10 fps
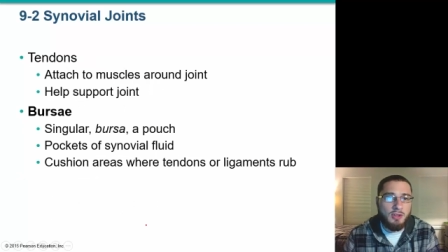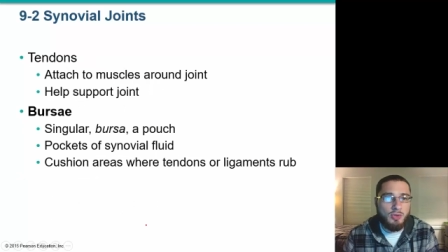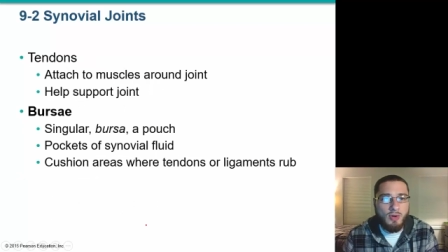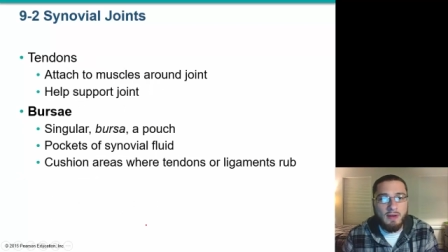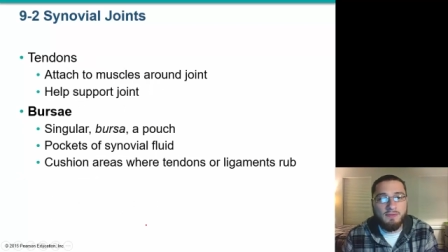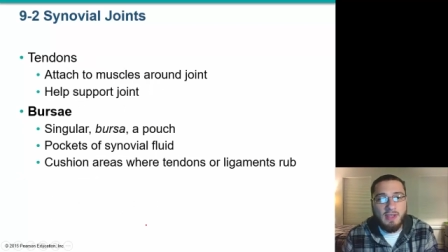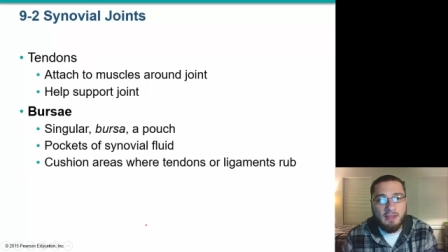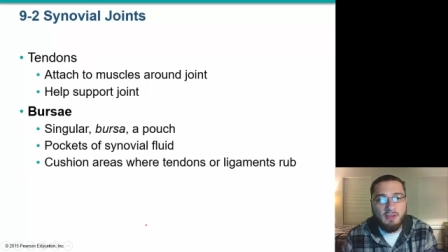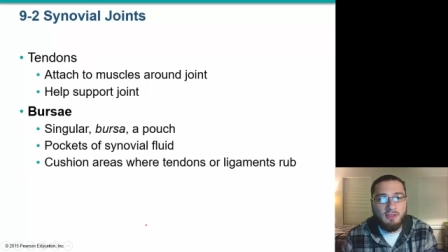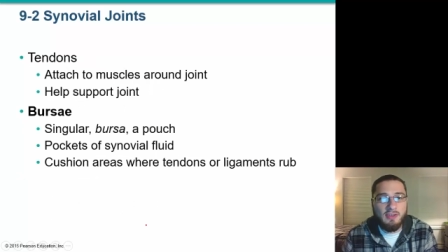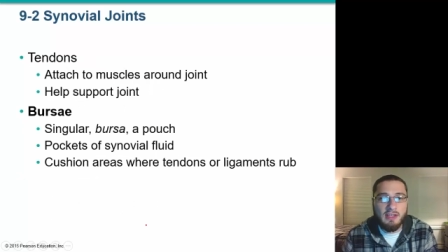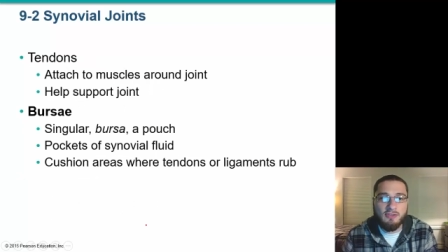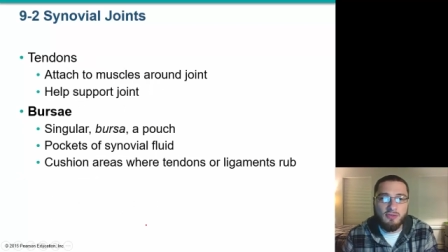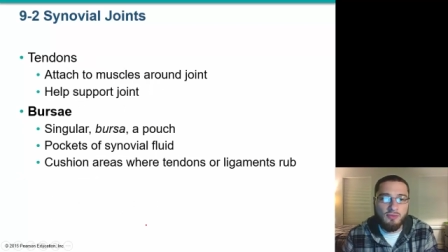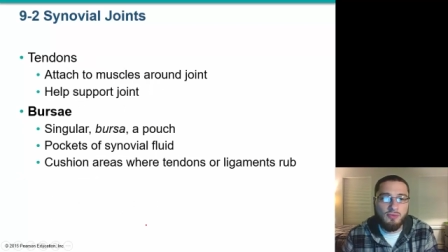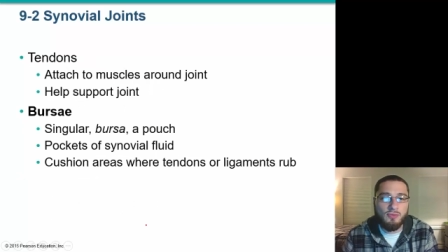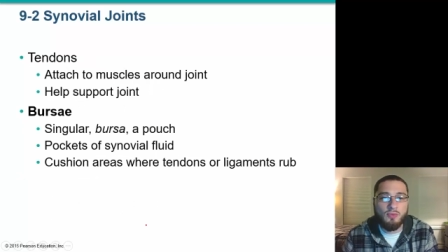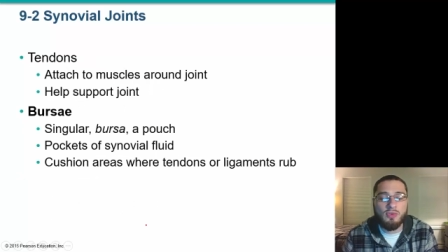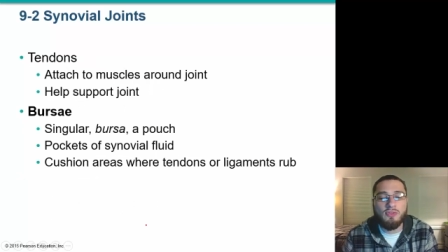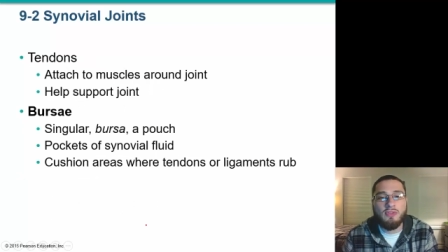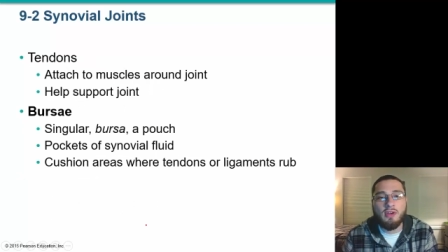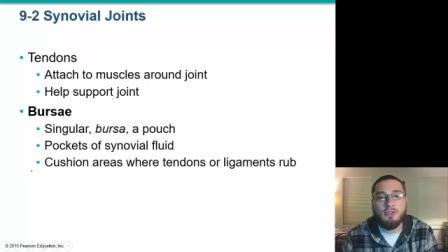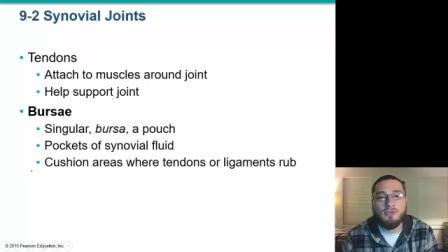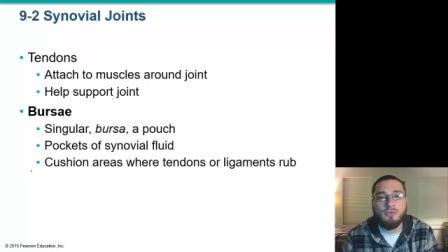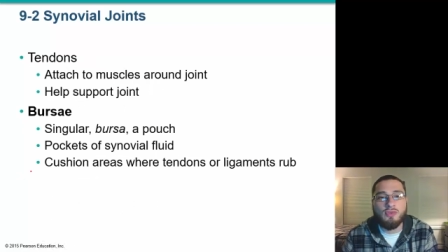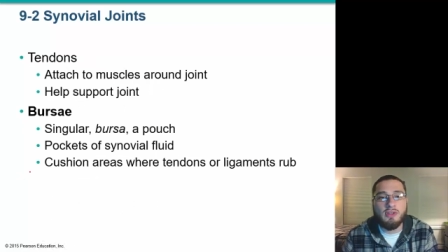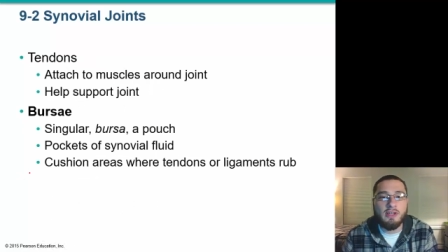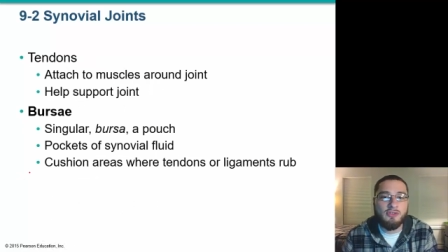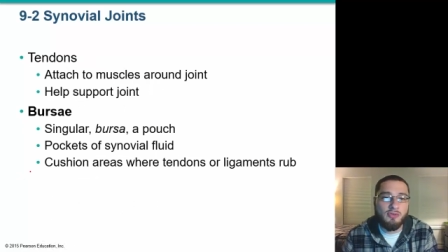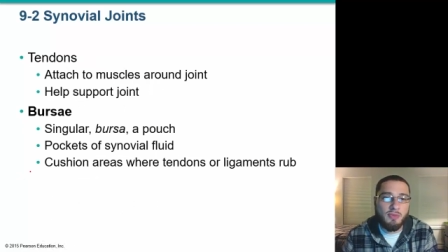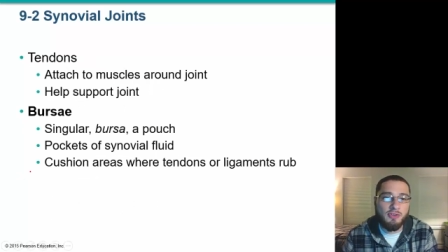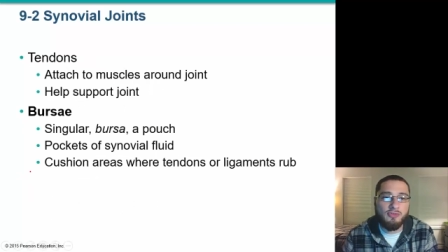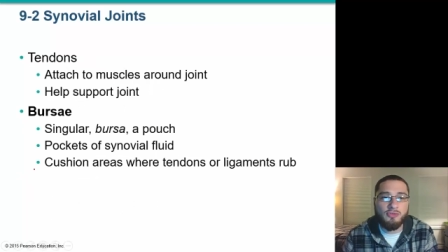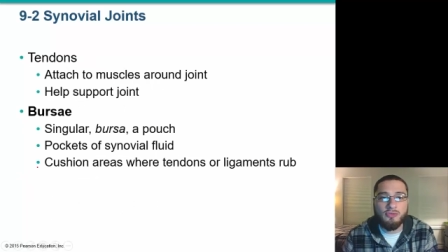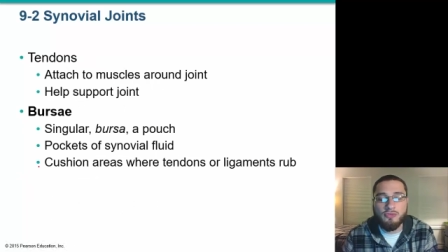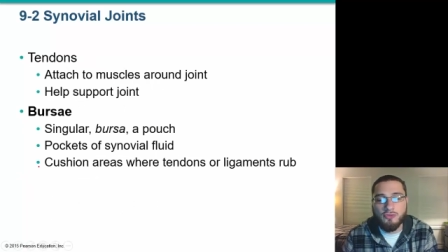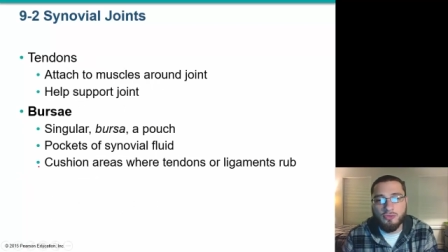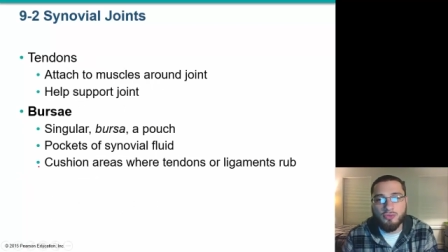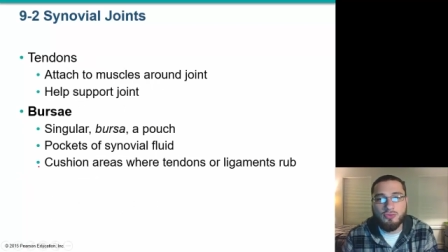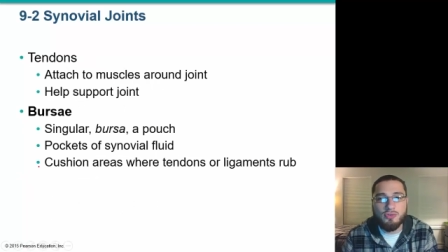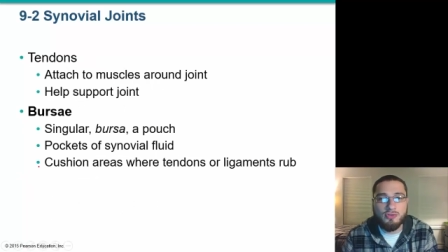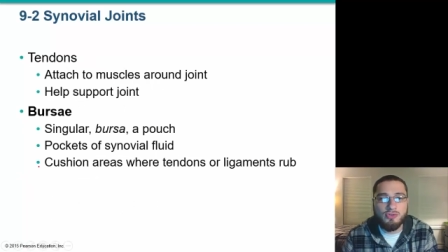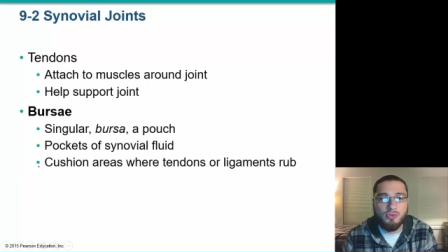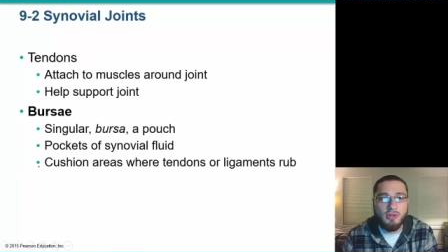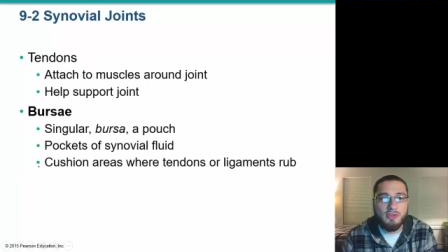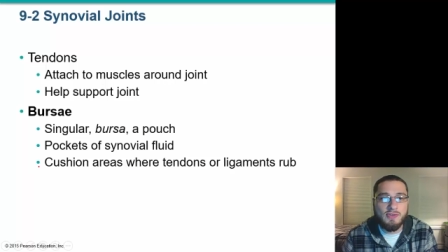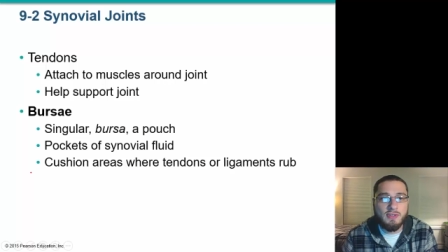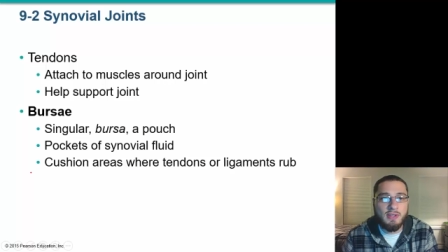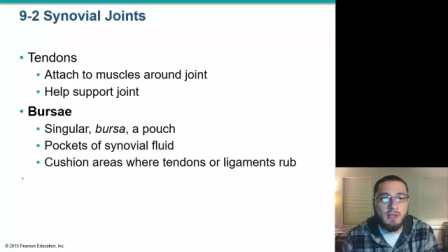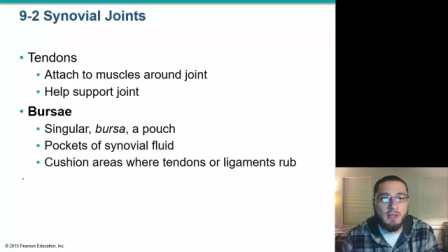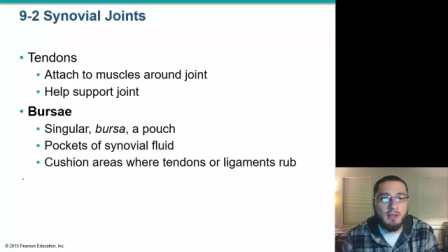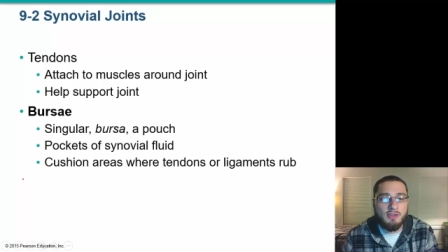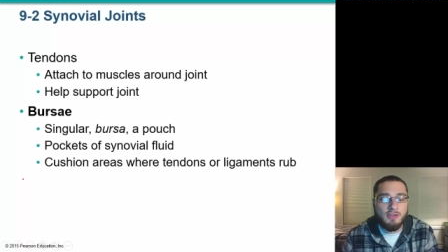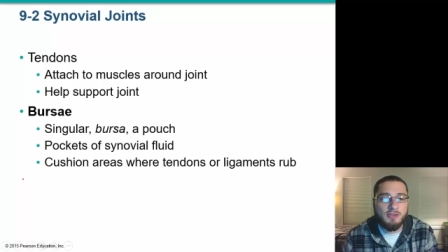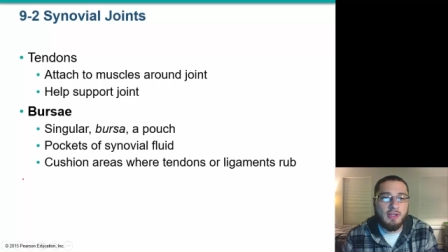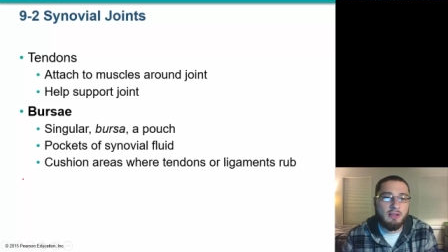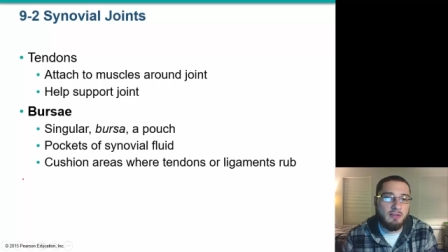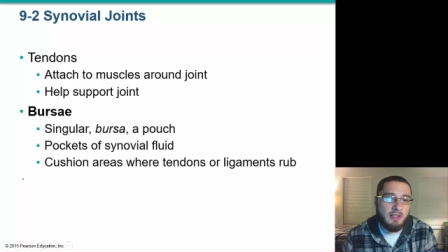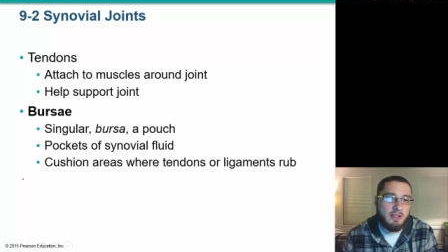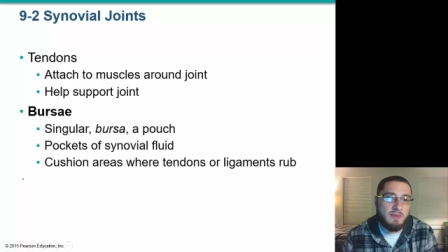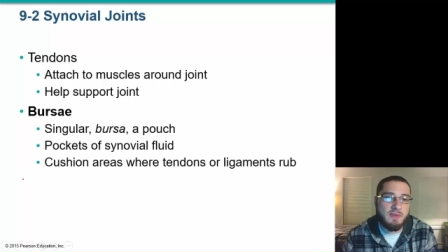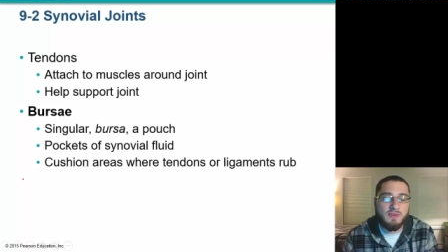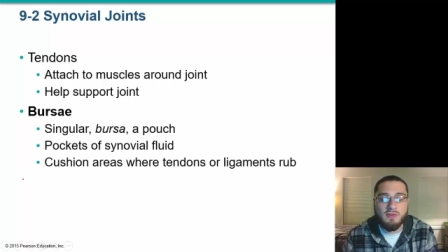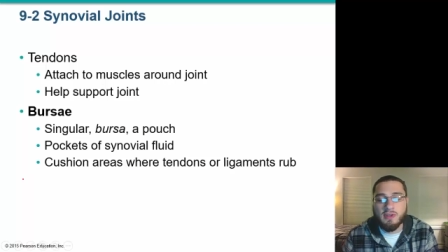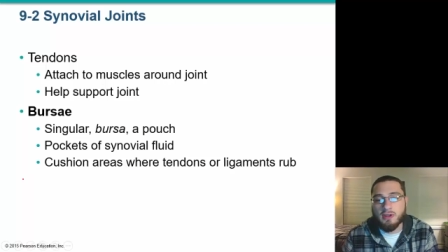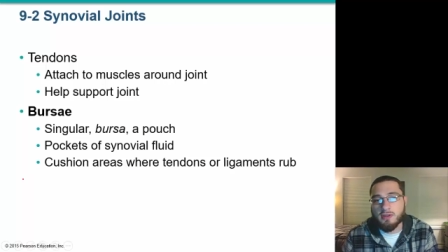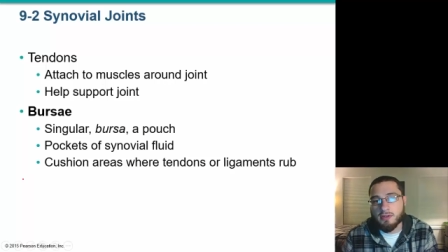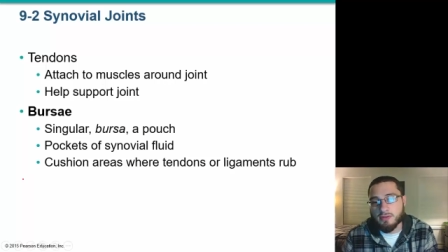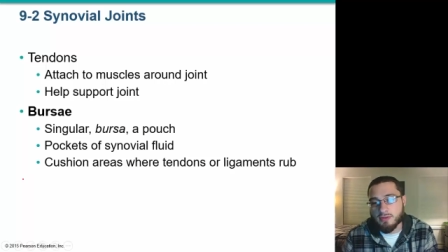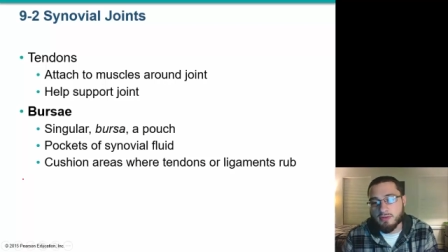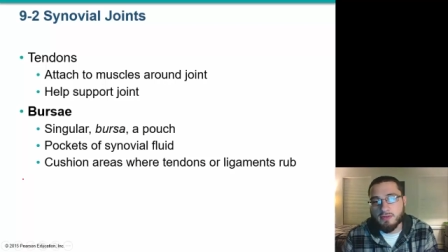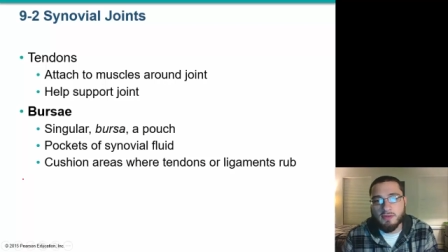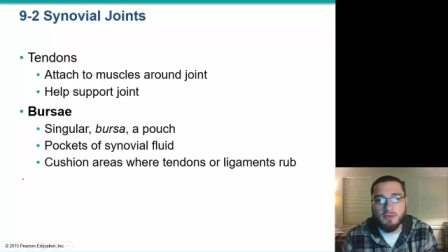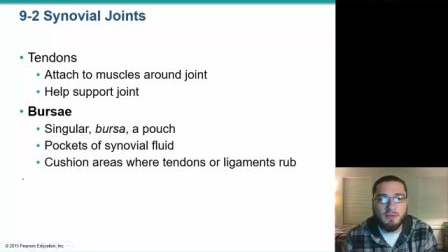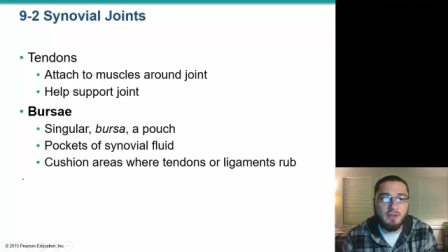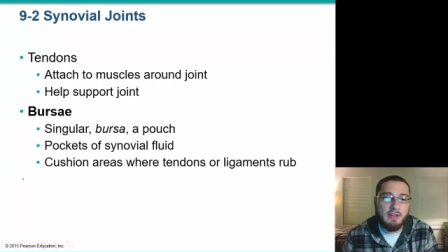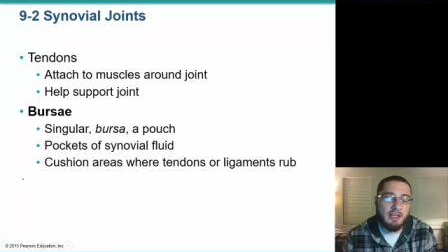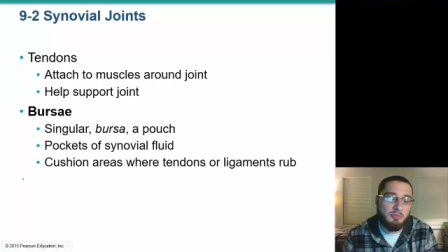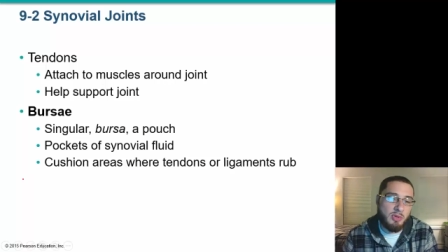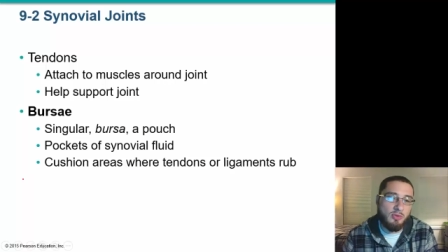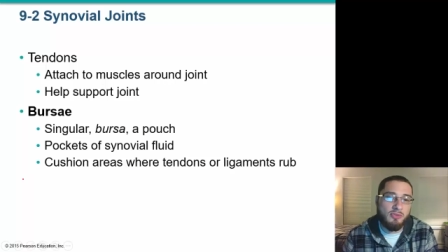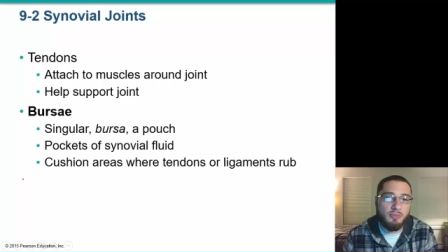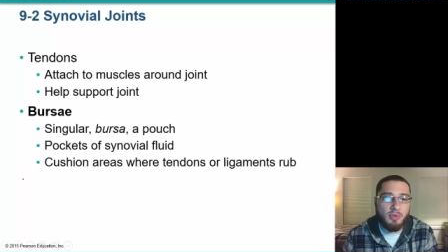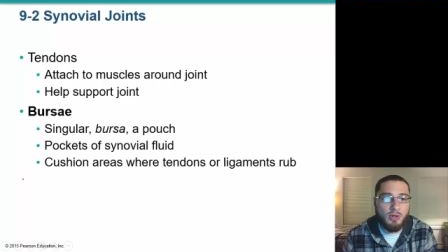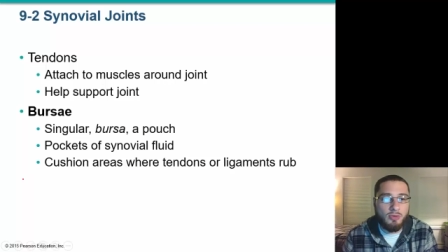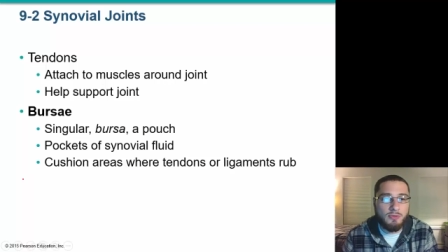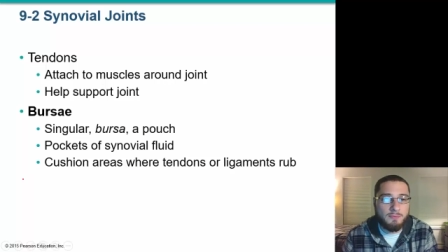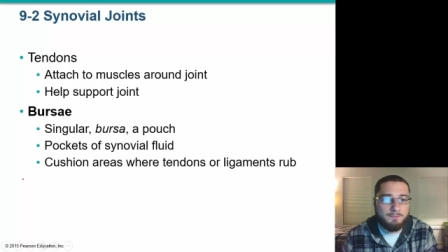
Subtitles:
You have tendons. That's what's there to connect your muscles to your joints, just like ligaments are there to connect bone to bone,